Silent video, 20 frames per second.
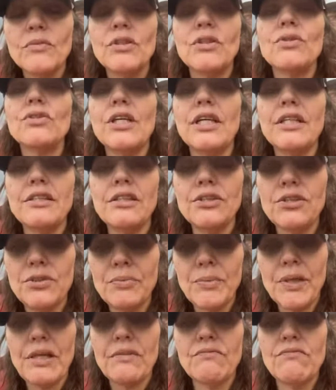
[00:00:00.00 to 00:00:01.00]
You send it
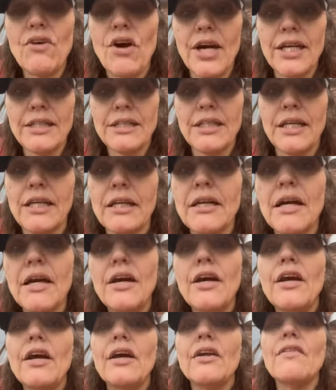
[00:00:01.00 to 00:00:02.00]
to me in writing
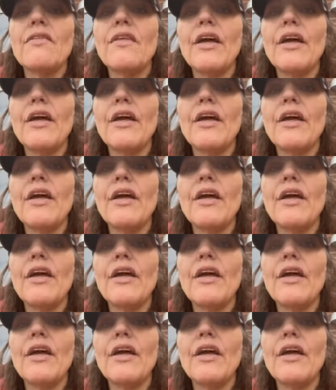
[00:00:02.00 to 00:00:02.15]
and